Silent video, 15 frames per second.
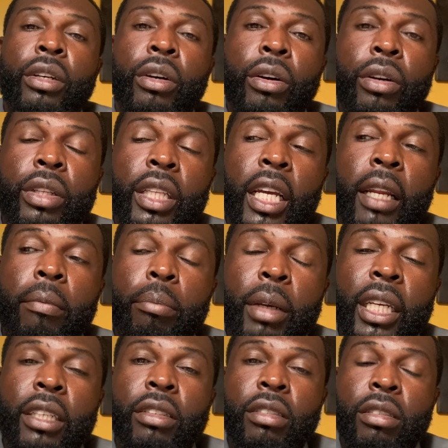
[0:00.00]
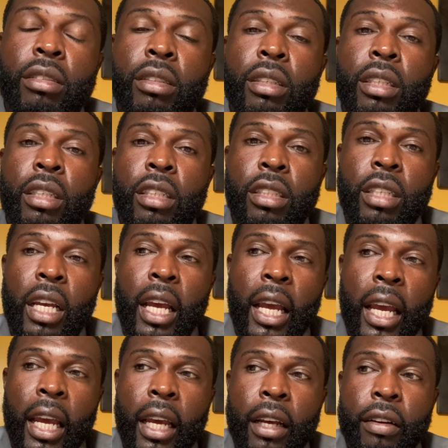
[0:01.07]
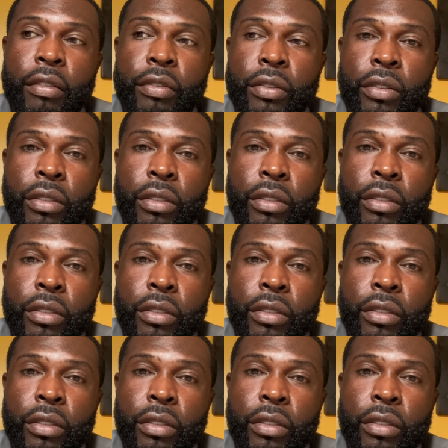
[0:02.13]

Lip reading: or that base to have